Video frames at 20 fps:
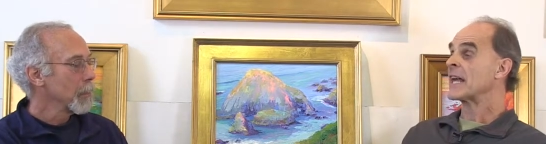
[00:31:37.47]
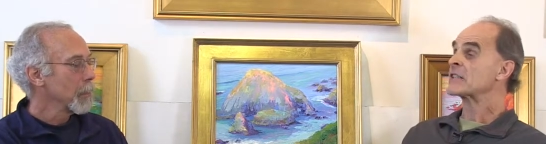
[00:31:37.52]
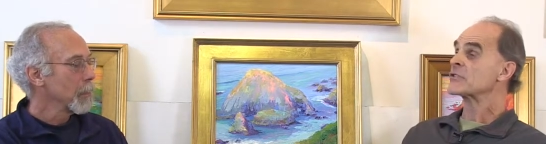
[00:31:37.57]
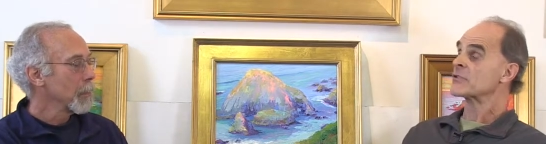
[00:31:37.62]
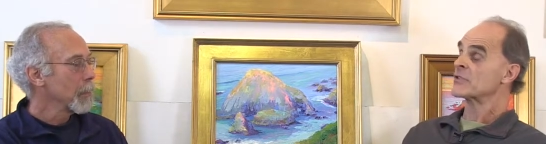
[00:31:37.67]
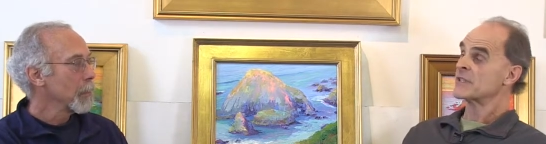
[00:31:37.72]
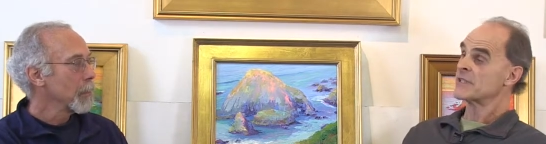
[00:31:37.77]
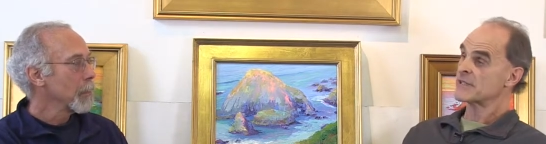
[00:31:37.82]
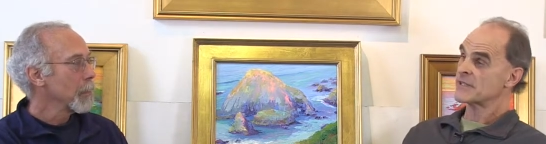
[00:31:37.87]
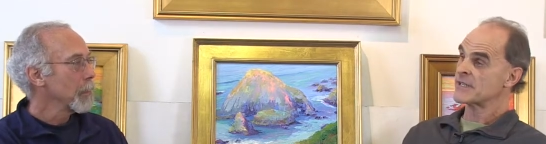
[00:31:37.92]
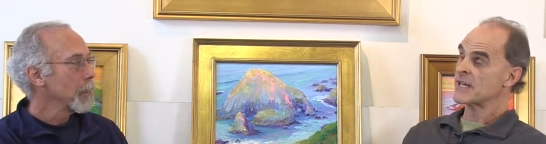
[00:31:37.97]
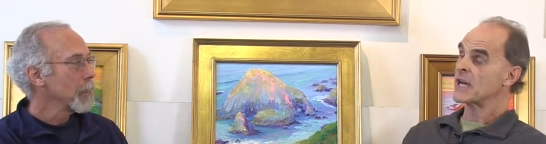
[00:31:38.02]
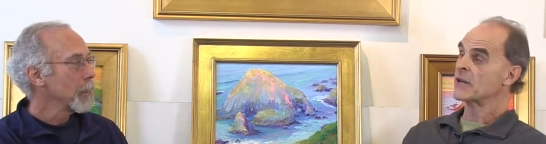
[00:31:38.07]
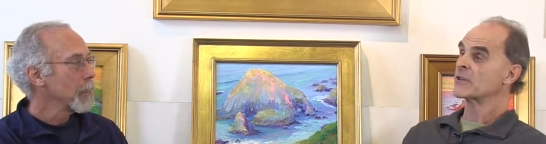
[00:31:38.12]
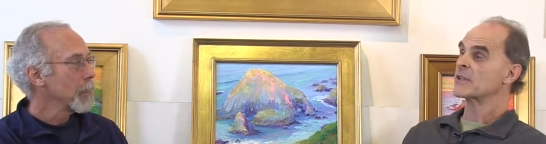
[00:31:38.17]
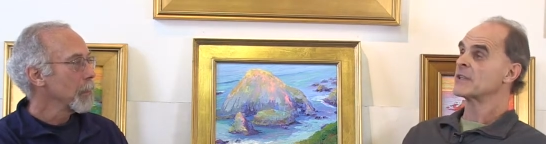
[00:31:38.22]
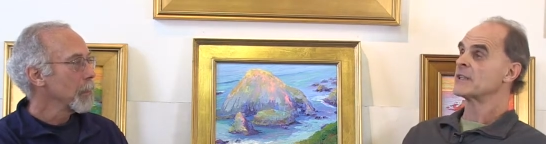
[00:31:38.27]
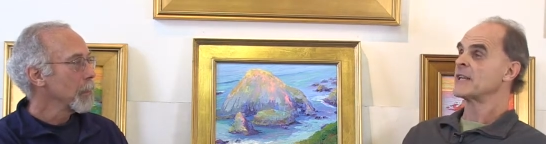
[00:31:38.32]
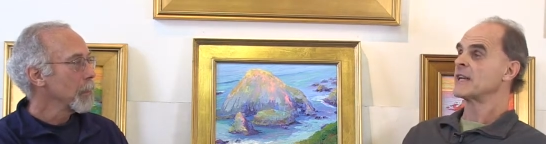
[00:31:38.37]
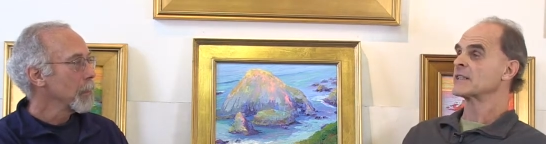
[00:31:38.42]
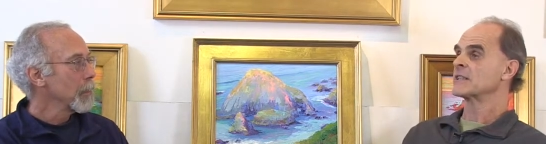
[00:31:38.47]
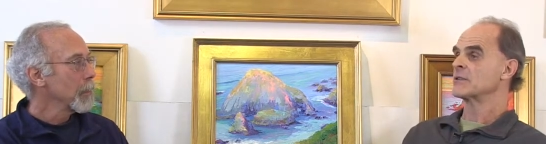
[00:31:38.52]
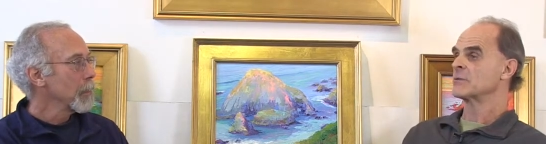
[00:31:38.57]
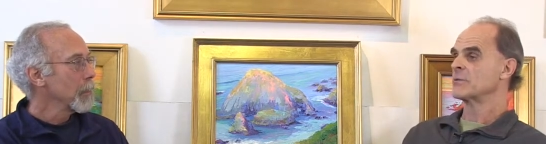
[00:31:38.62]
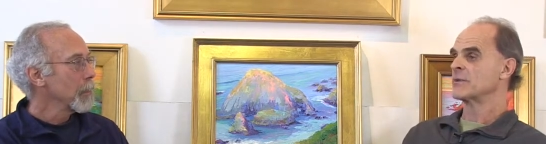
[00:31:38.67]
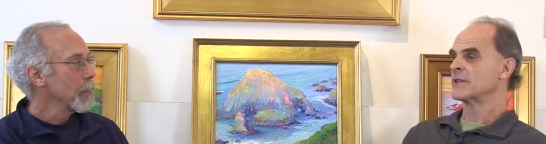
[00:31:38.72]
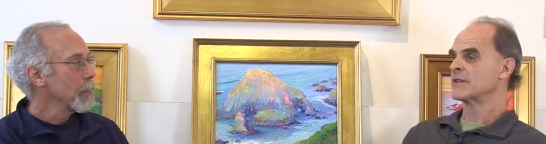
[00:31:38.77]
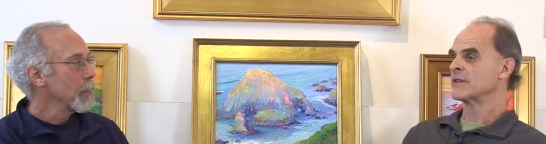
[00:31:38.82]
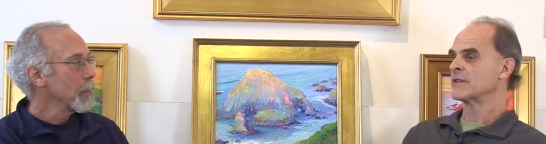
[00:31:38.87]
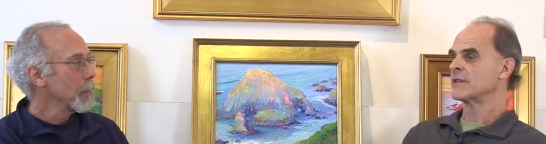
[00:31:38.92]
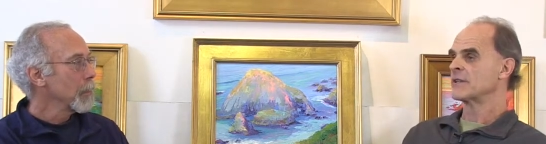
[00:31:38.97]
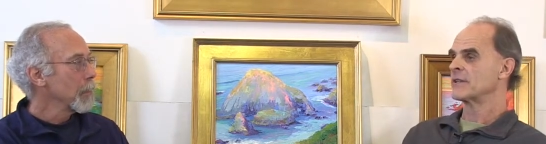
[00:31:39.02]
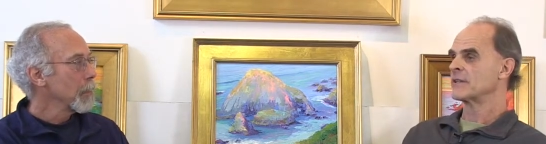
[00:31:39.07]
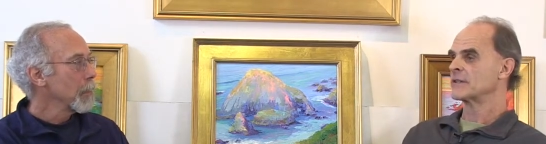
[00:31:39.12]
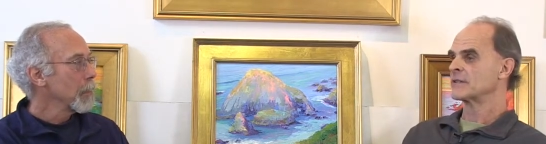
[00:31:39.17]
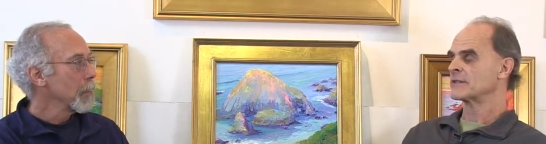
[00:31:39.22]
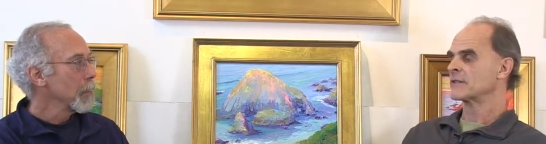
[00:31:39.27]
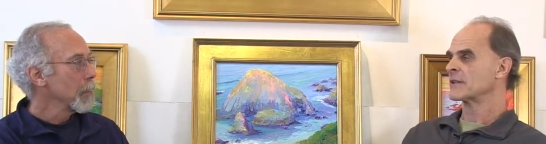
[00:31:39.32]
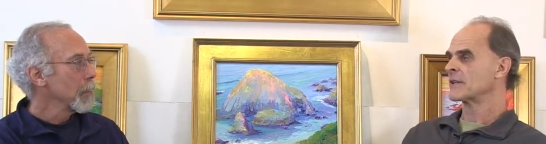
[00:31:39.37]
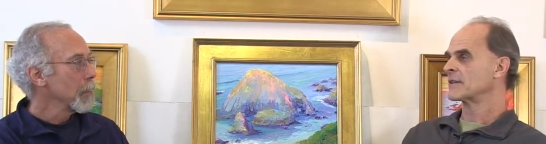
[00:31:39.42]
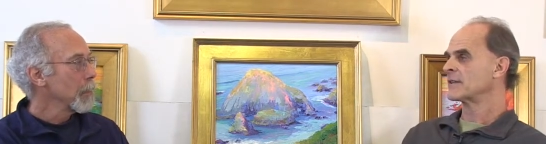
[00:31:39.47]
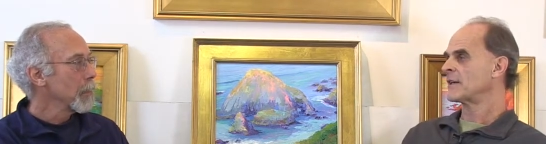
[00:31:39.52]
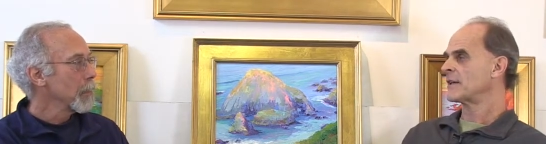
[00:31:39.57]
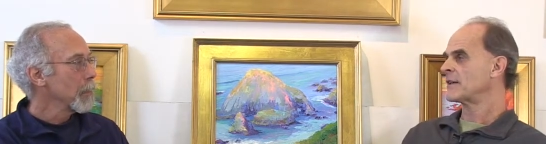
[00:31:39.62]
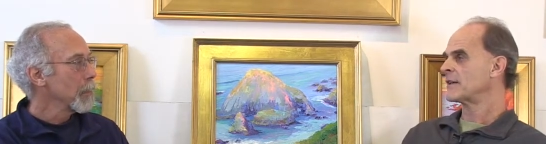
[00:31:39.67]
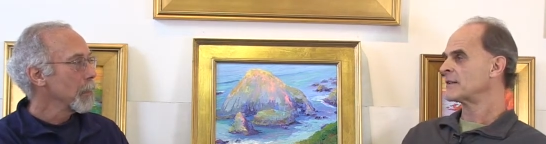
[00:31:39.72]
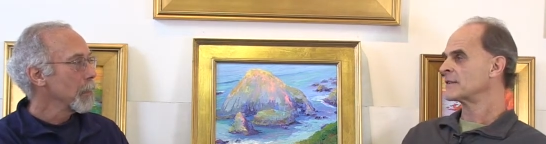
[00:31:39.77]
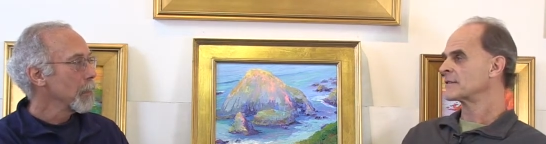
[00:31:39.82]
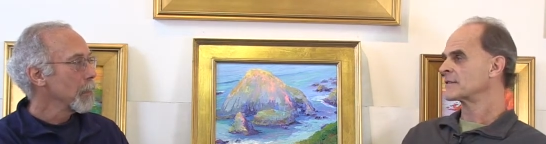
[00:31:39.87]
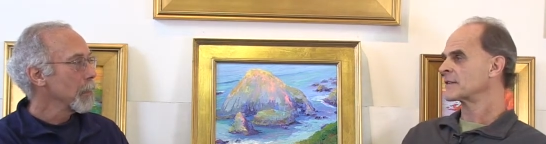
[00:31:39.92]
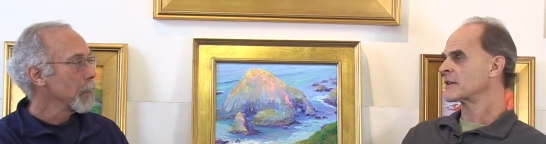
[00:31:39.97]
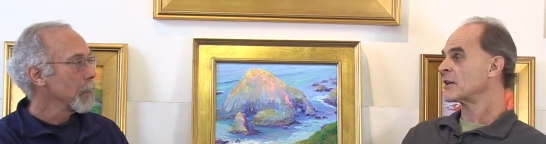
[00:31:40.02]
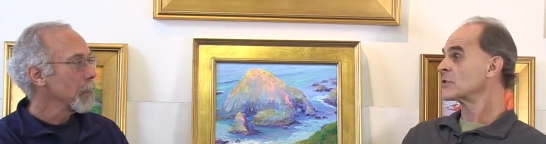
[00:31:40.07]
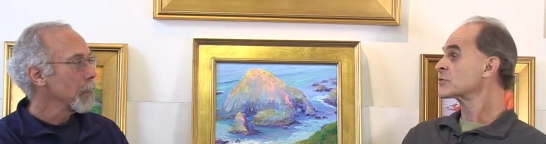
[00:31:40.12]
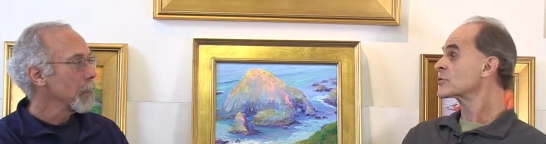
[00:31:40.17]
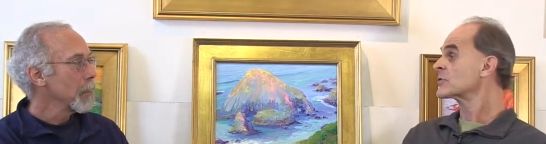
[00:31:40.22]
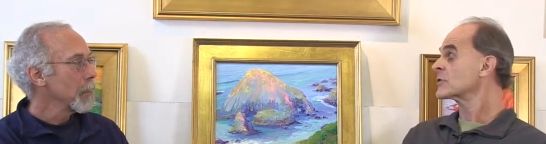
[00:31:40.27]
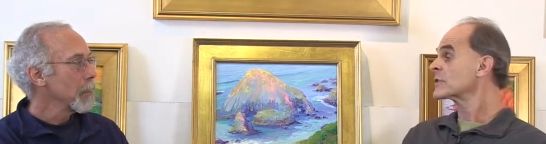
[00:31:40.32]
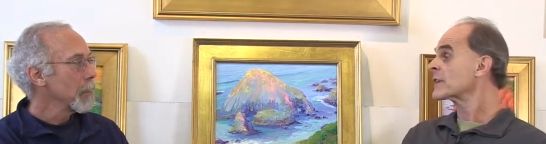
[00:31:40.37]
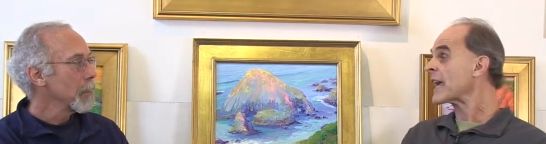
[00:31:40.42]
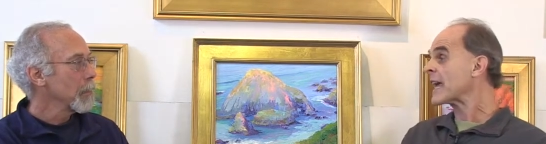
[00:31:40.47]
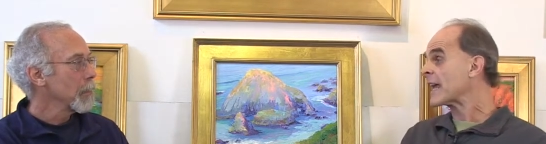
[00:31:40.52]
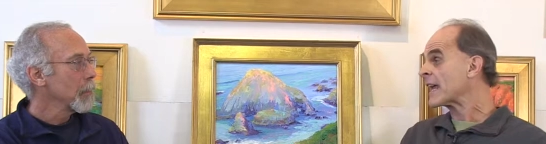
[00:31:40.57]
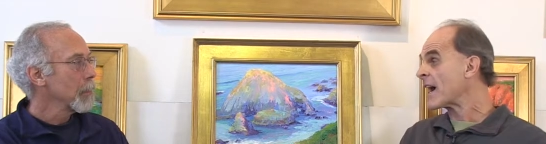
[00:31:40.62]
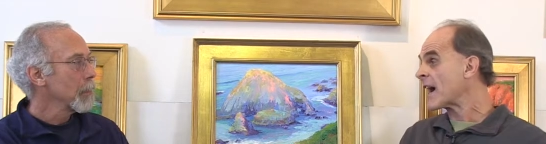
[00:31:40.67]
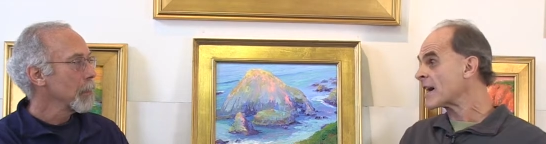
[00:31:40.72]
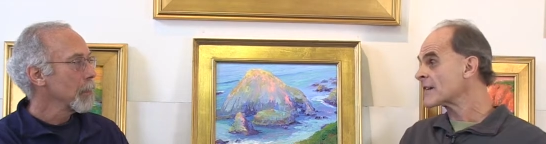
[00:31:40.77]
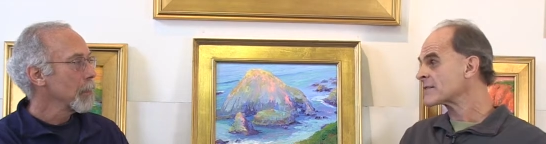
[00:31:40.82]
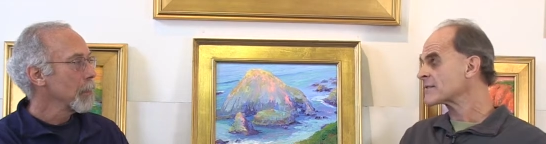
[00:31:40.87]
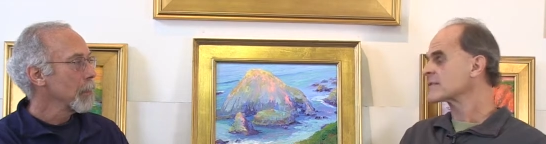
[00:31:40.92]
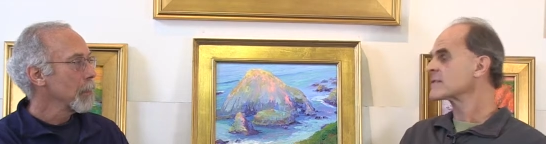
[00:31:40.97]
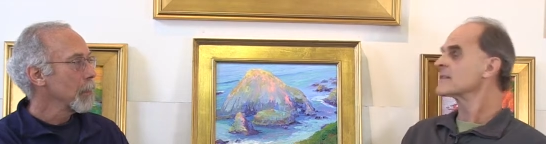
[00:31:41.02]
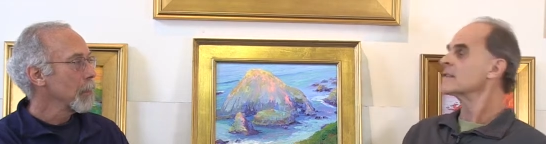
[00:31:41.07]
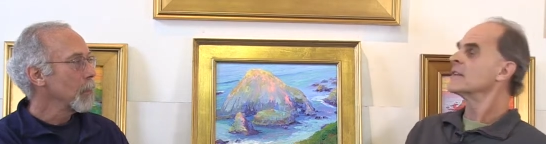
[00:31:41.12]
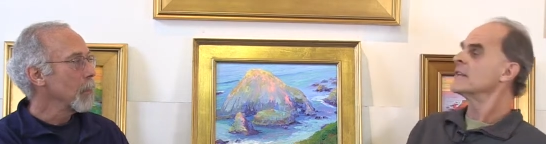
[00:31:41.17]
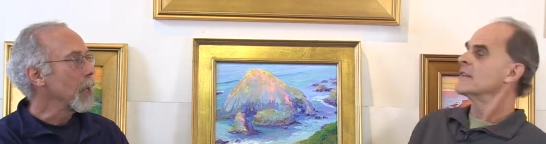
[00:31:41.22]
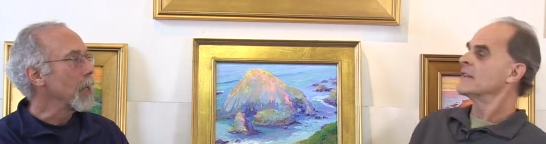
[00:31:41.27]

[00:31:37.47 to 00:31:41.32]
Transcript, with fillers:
Speaker 1: actually, it's now connected with uh, cultural chaos.